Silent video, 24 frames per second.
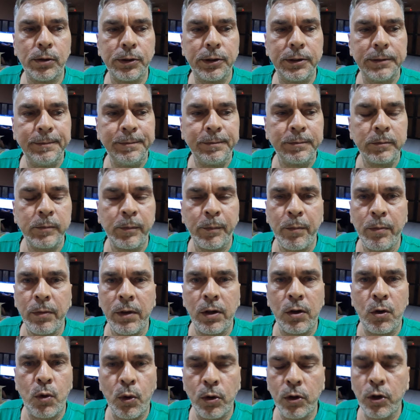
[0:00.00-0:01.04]
I might do
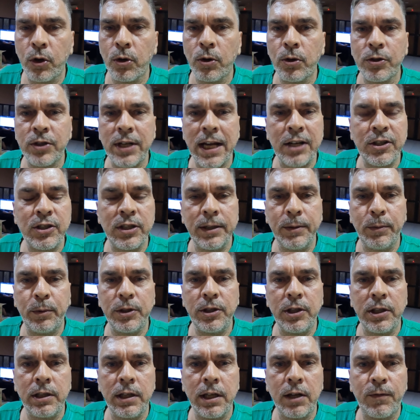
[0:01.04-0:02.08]
one more batch of
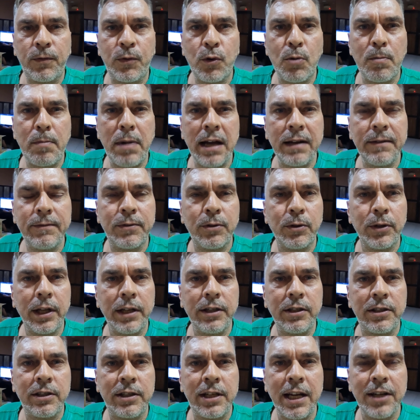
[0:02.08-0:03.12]
sweet oatmeal,
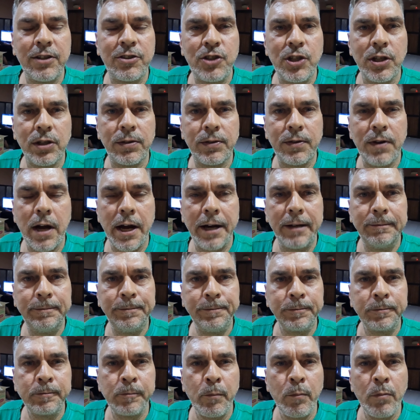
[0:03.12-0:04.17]
but the savory
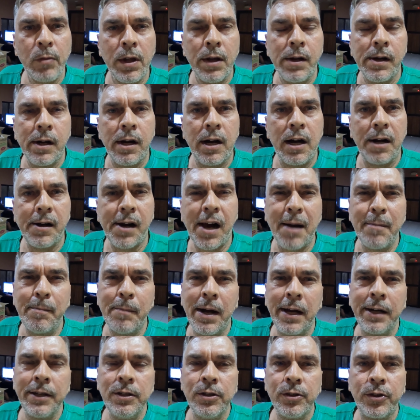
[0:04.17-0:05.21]
stuff seems to be really
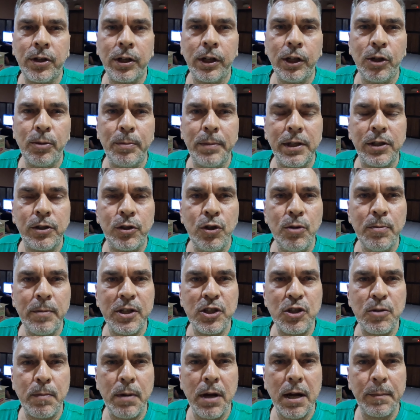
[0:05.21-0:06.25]
good, and it's
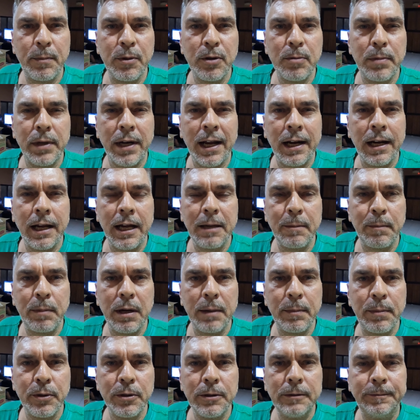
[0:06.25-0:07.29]
a higher
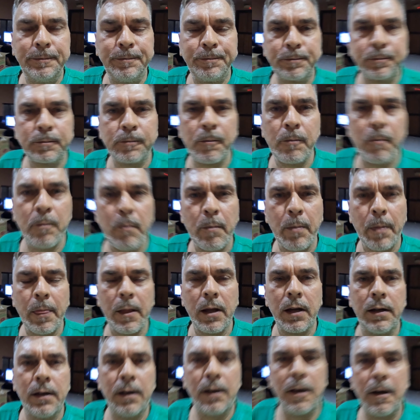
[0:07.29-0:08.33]

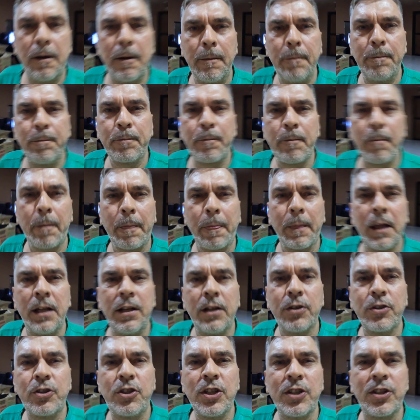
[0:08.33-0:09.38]
calorie and protein
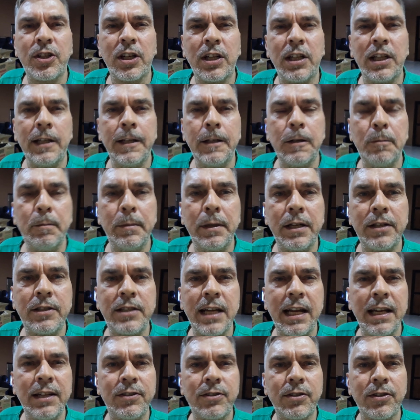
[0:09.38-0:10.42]
take
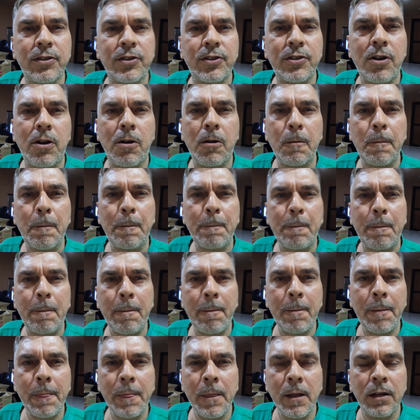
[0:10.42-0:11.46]
than
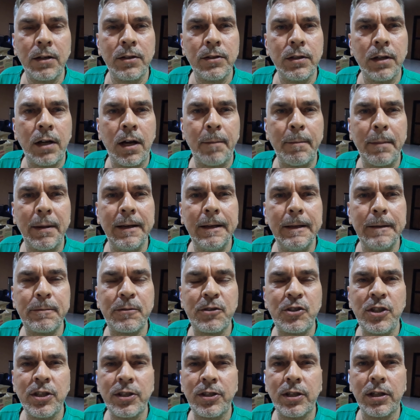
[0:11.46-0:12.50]
just the sugars
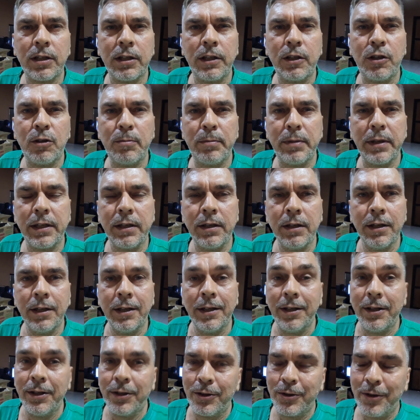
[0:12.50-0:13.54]
you're getting from the
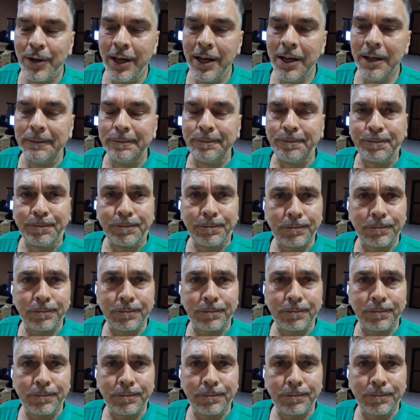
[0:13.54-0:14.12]
sweet-based oatmeal.